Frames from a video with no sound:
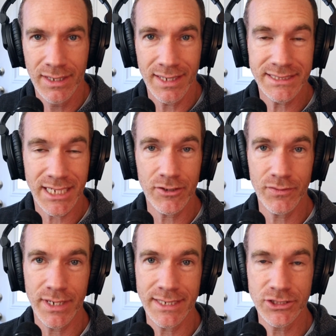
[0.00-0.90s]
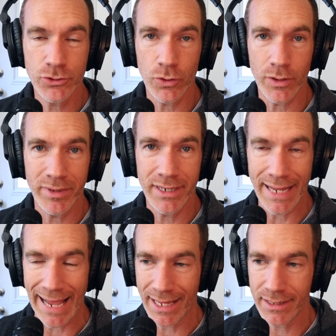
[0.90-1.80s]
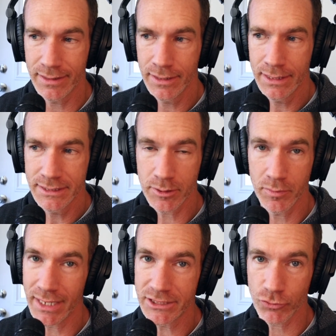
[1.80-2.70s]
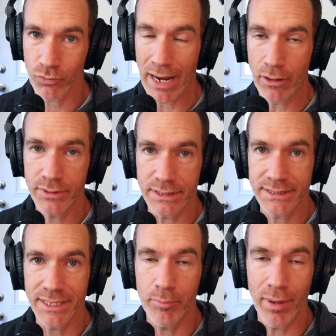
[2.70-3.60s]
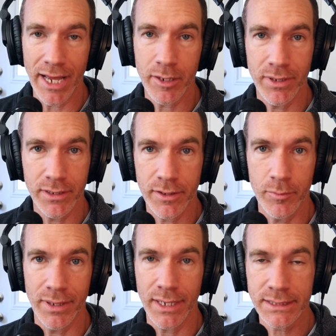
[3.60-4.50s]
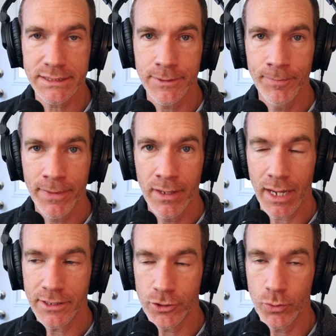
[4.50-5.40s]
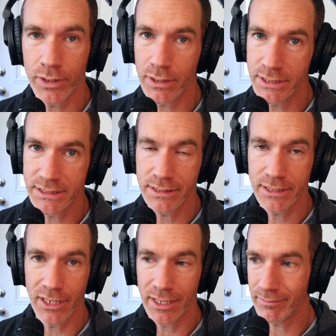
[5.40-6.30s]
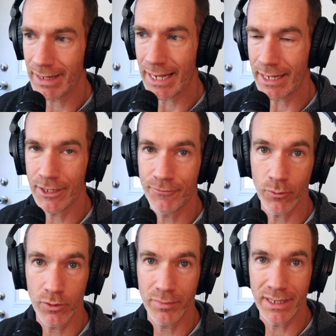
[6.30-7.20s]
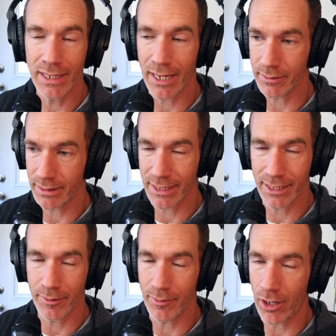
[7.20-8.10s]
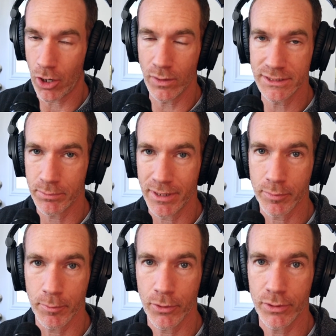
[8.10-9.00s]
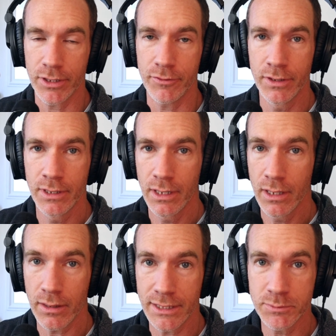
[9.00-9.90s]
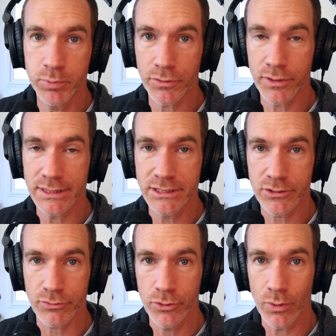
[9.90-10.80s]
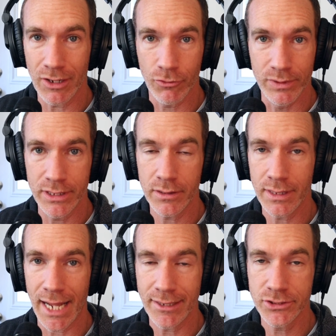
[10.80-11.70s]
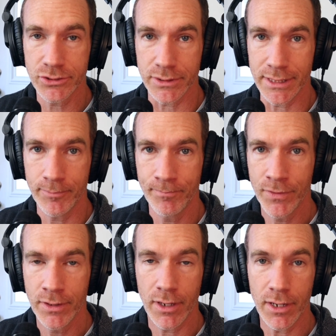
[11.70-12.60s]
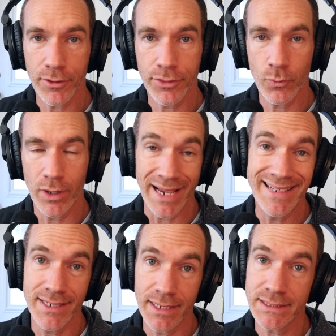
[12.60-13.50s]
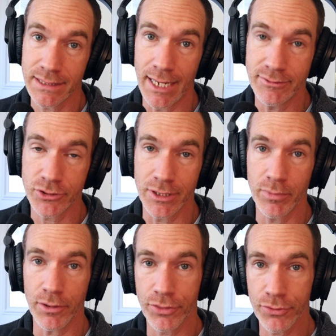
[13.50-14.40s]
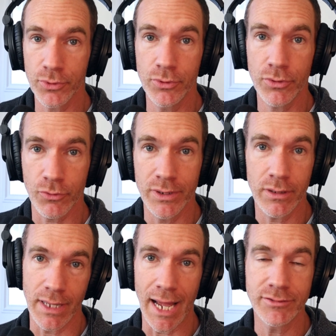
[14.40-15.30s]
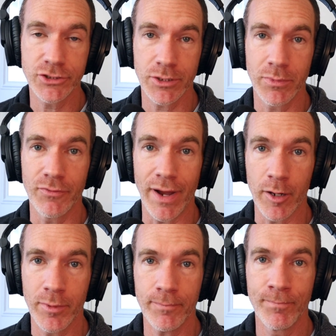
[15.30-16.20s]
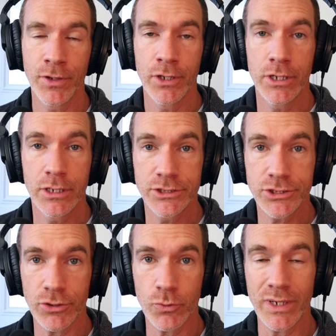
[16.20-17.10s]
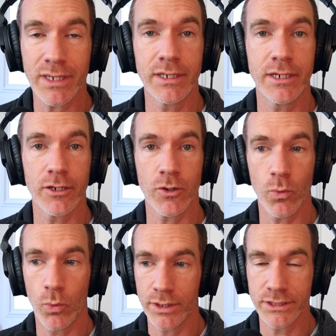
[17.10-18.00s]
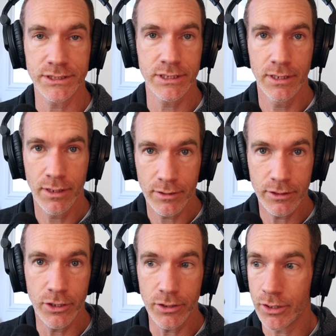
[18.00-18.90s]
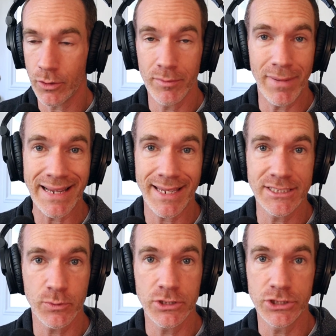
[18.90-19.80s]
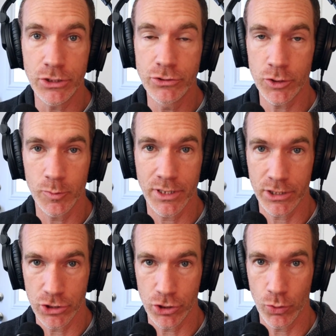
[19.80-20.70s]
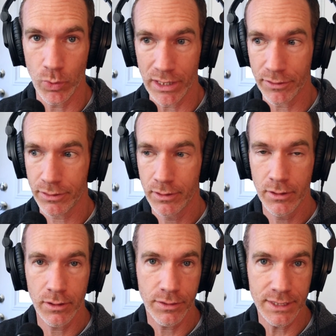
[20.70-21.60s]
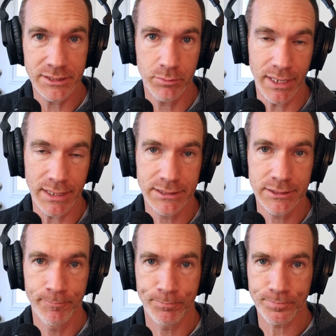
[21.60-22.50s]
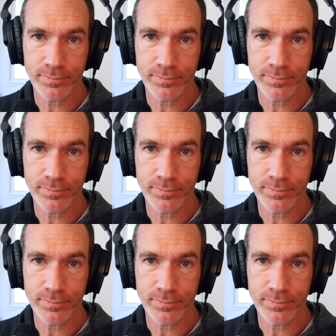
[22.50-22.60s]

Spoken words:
That's kind of a nice tool. I mean, it added some nice roundness in the bottom end of the mix. I do want to listen, you know, if it were me, I'm always a big proponent of, let's put this through a real live stream, well, a test live stream, but through the real live stream environment, so that we can hear what is, you know, in my case, what is YouTube going to do with this mix?